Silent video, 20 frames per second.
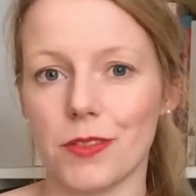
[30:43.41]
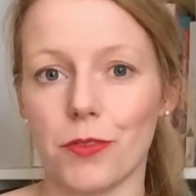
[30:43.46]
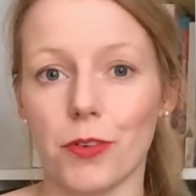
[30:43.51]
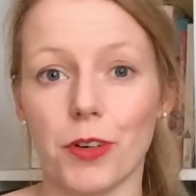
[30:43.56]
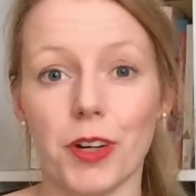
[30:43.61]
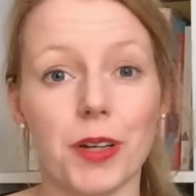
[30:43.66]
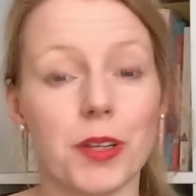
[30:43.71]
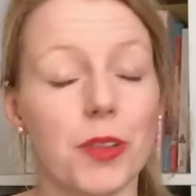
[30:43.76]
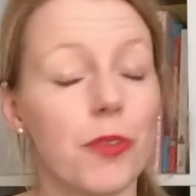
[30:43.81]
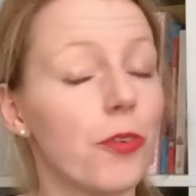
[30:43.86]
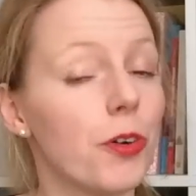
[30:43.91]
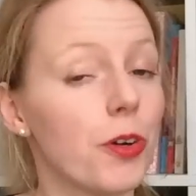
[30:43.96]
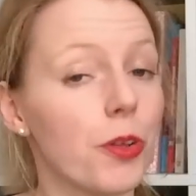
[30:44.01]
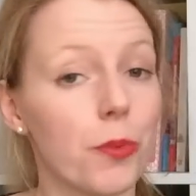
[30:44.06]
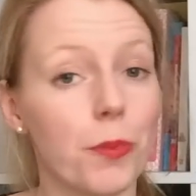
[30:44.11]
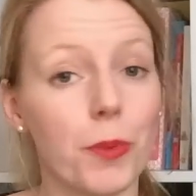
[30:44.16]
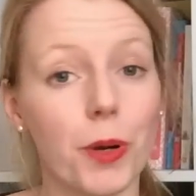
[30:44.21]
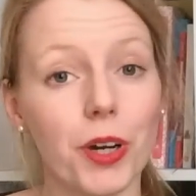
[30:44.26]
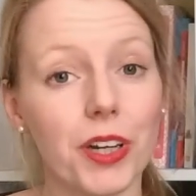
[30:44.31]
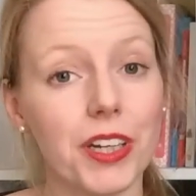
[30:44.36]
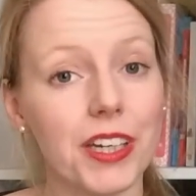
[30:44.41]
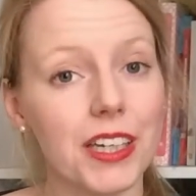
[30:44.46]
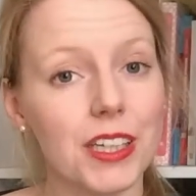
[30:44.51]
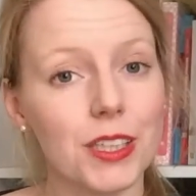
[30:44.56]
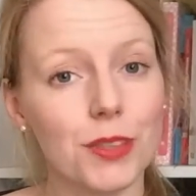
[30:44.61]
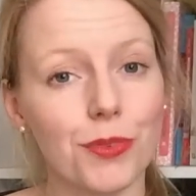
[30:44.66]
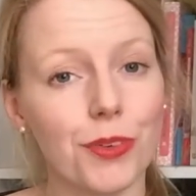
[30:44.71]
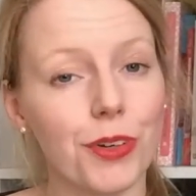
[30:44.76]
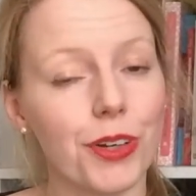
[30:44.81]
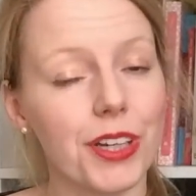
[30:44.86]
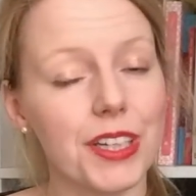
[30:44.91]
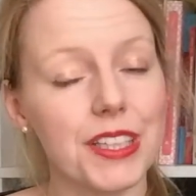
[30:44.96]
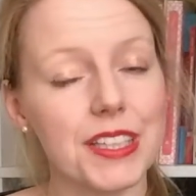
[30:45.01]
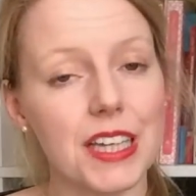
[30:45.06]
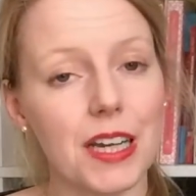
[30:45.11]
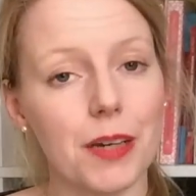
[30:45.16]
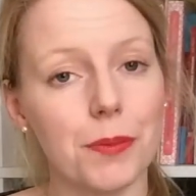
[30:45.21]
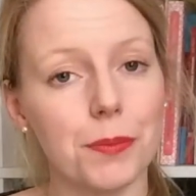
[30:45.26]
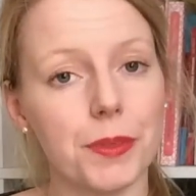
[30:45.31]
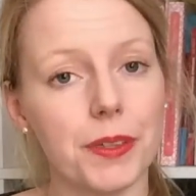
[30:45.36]
for the mornings, for
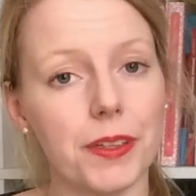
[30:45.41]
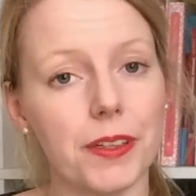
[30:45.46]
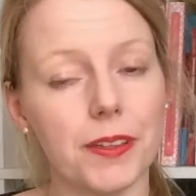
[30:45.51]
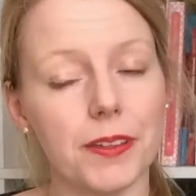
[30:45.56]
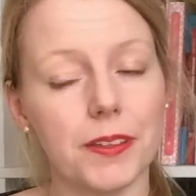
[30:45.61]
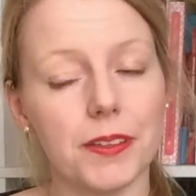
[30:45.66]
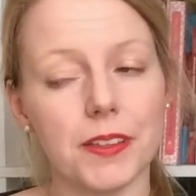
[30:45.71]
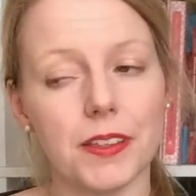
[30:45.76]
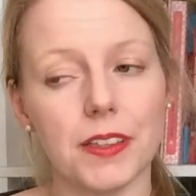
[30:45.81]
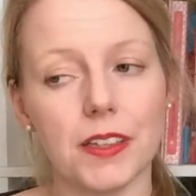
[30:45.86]
example,